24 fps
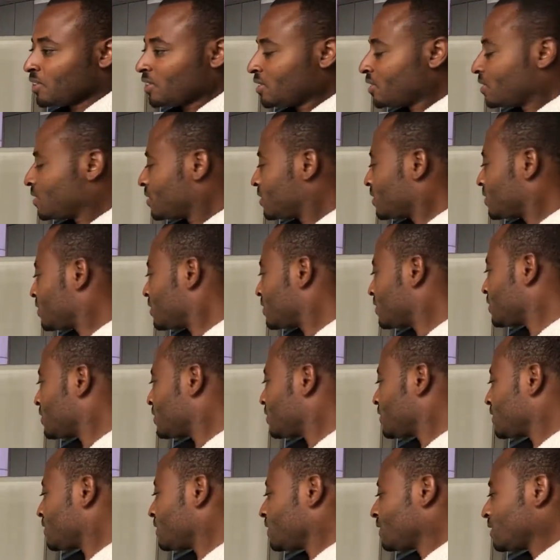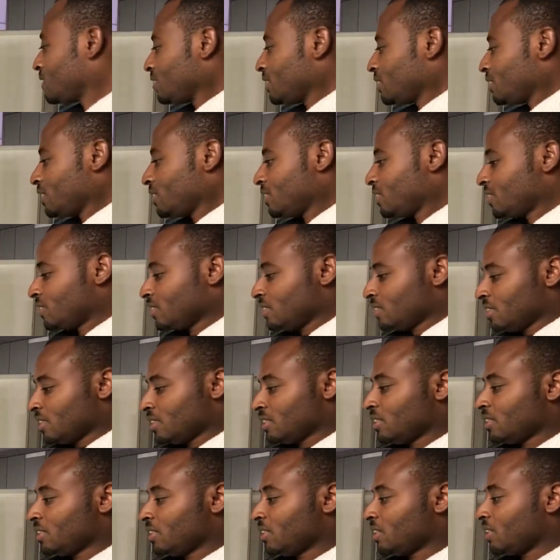because
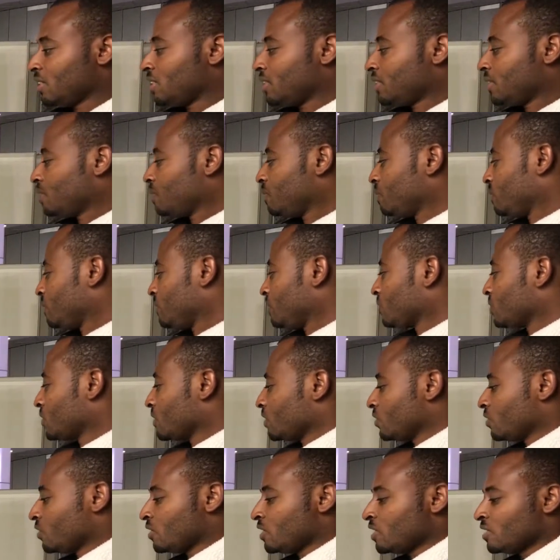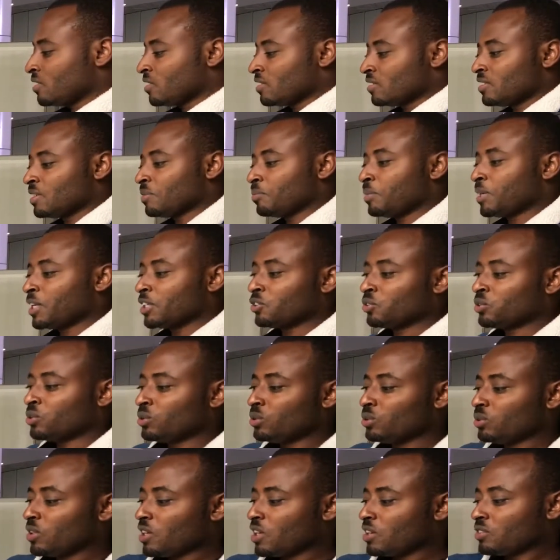people are hearing about the master plan and thinking it's
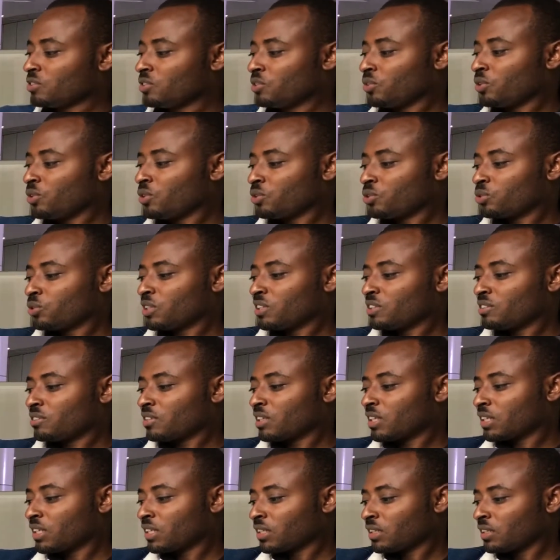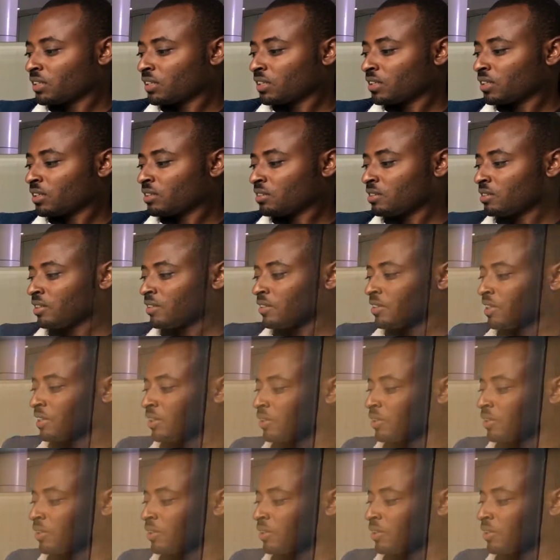something that is too complex,